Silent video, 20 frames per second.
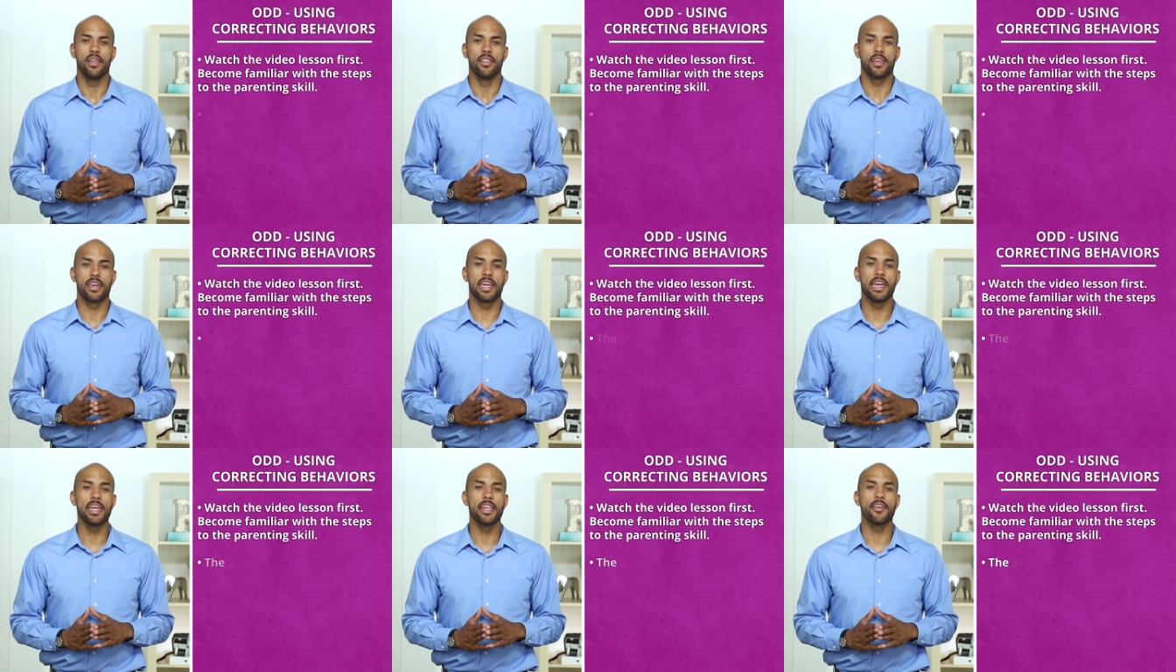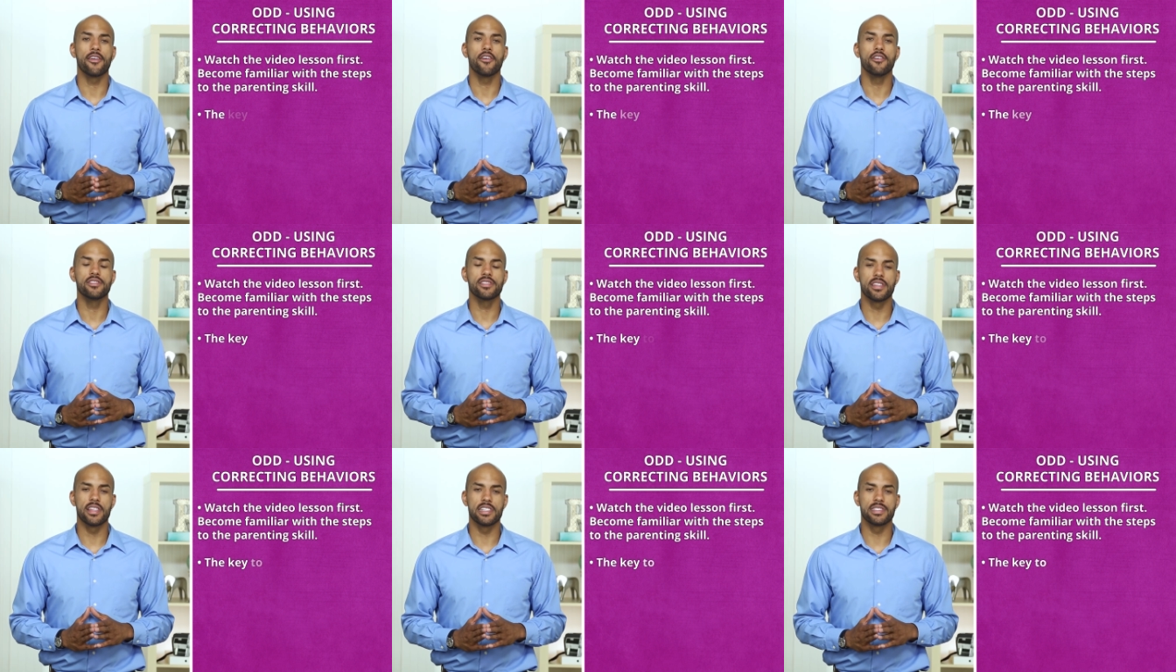The key to
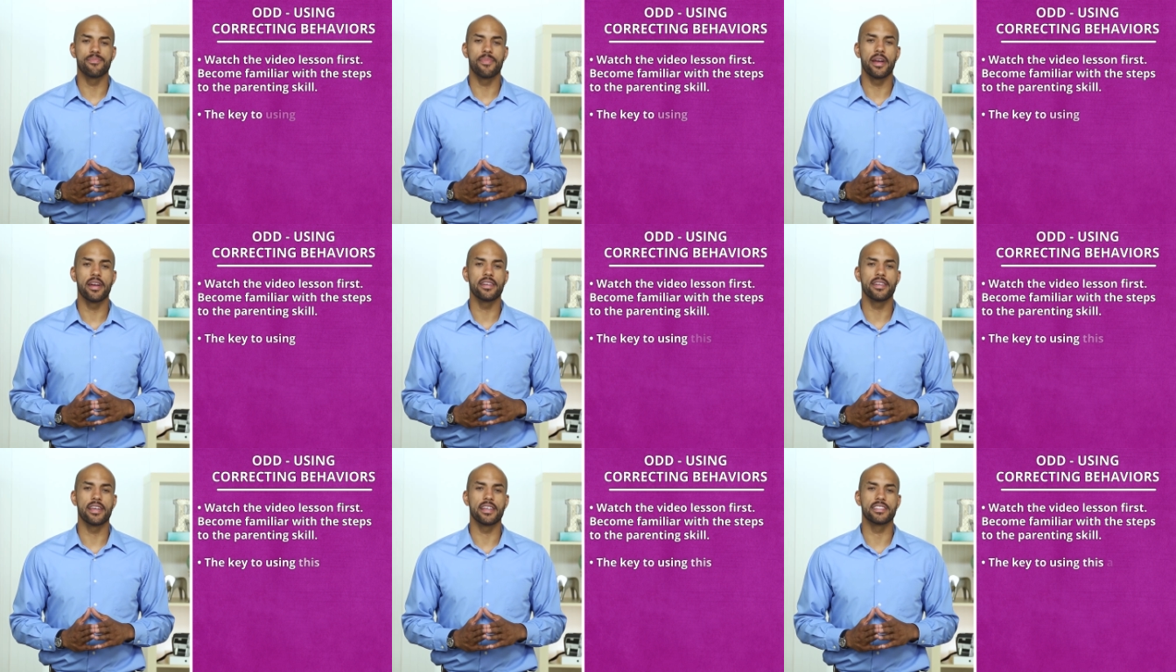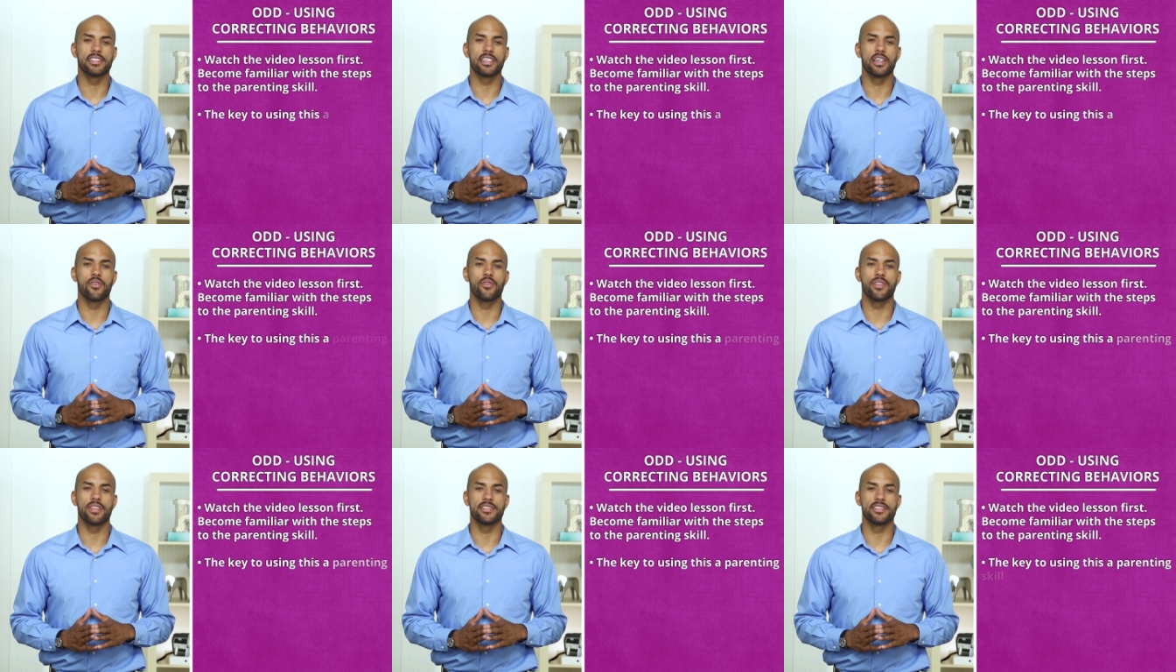using this parenting
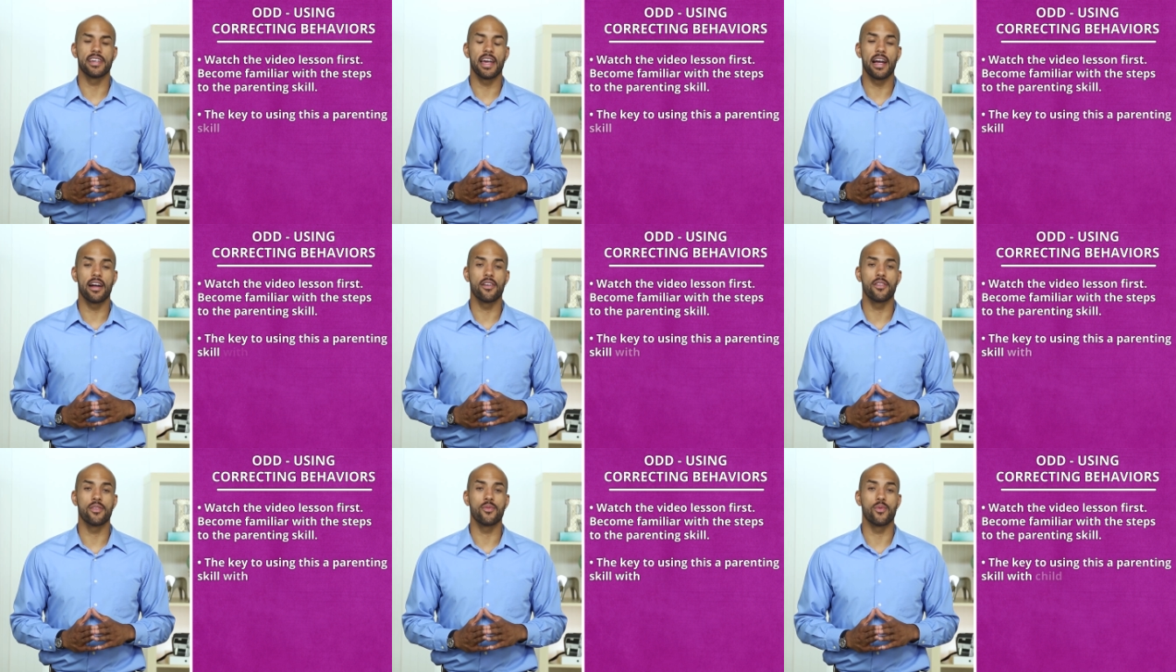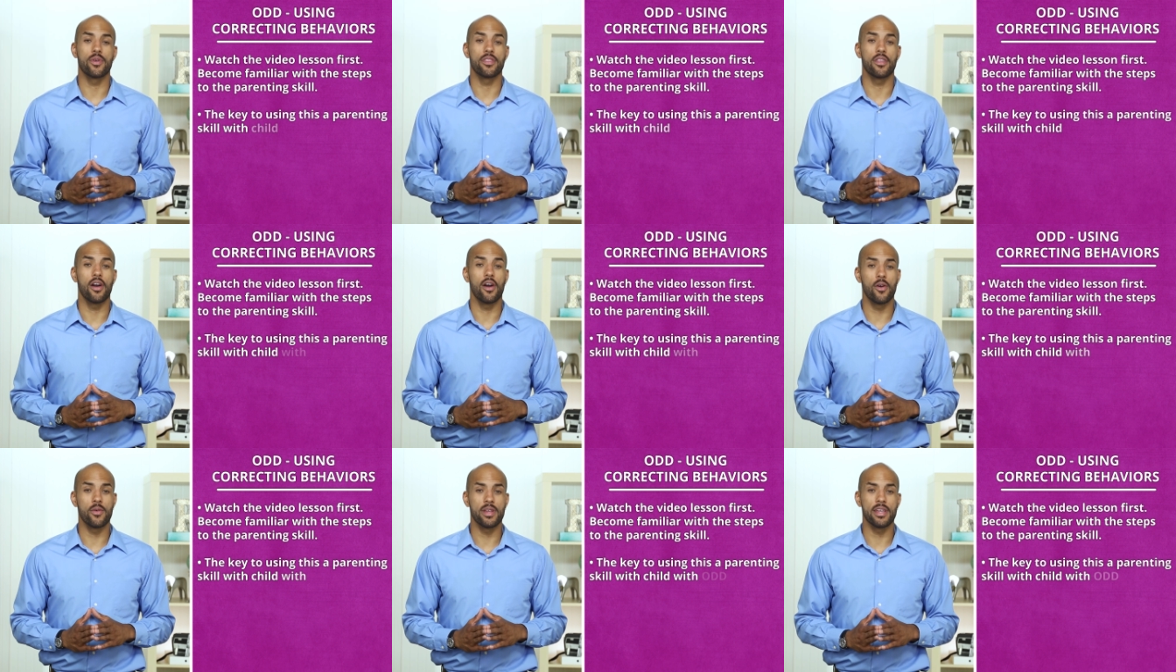skill with a child
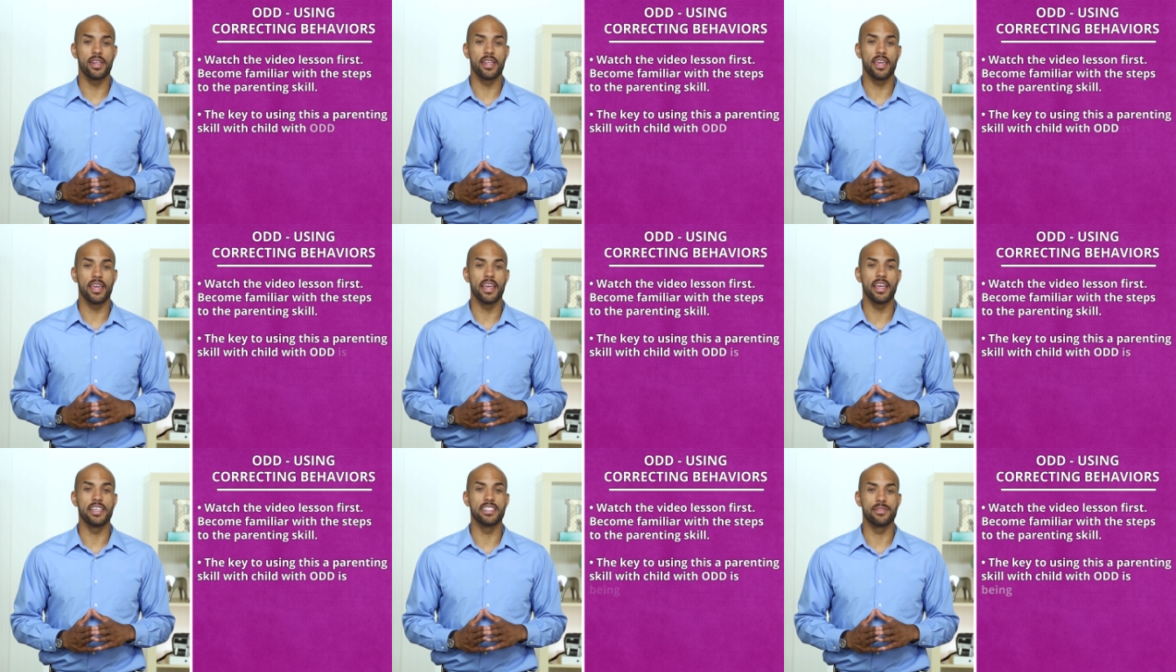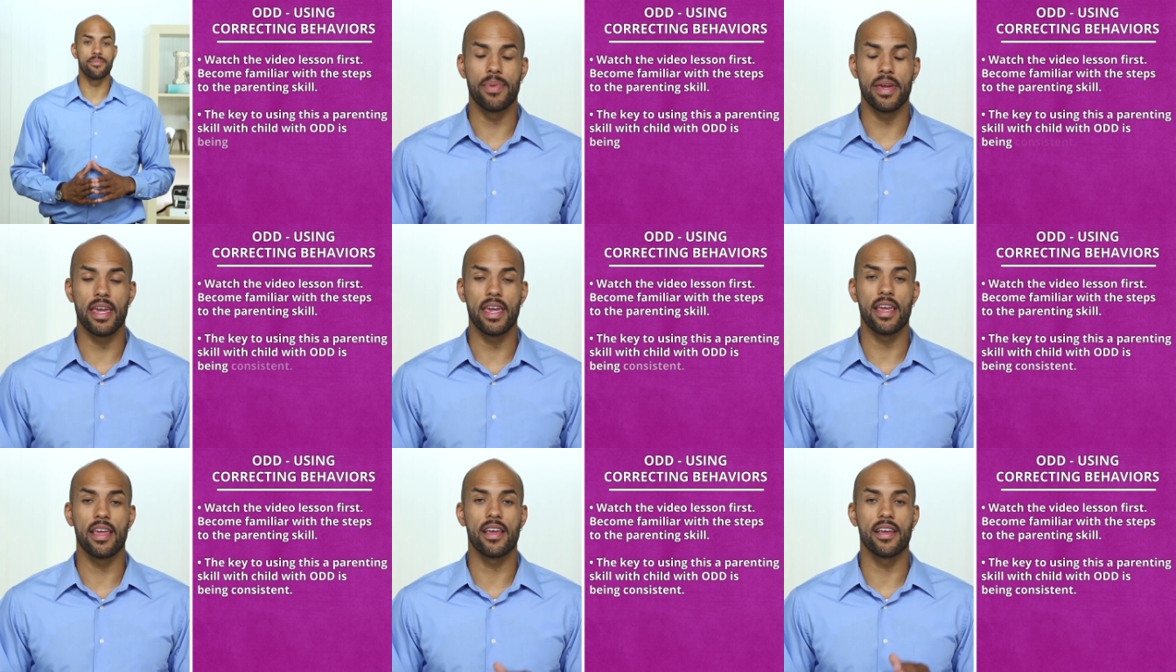with ODD is
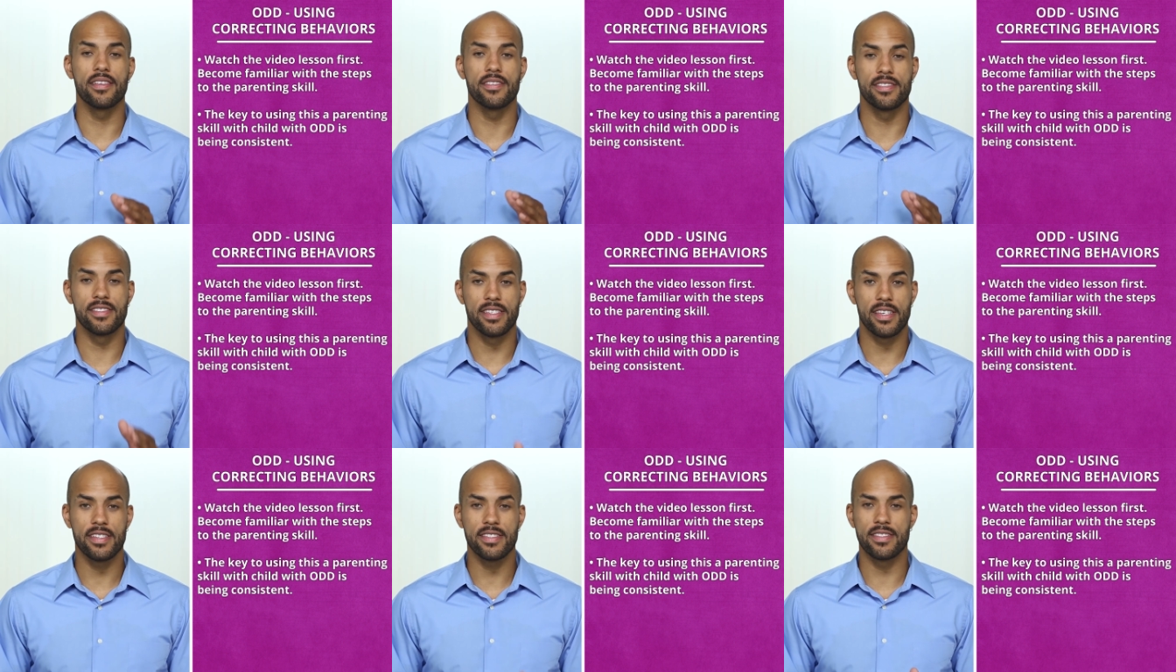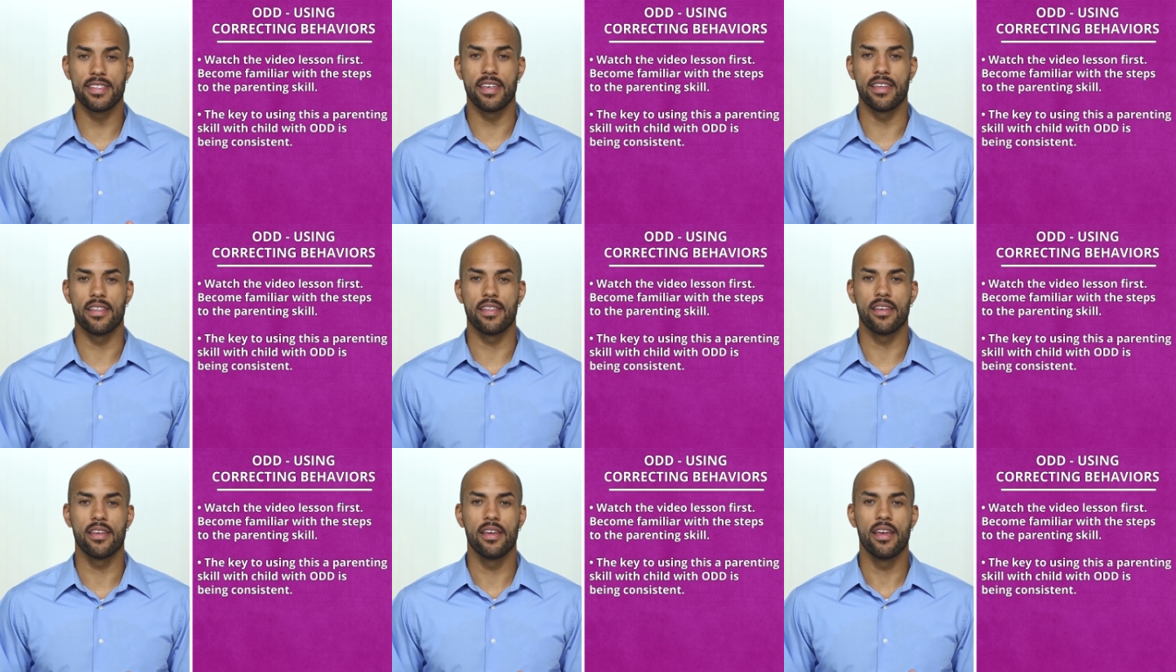being consistent.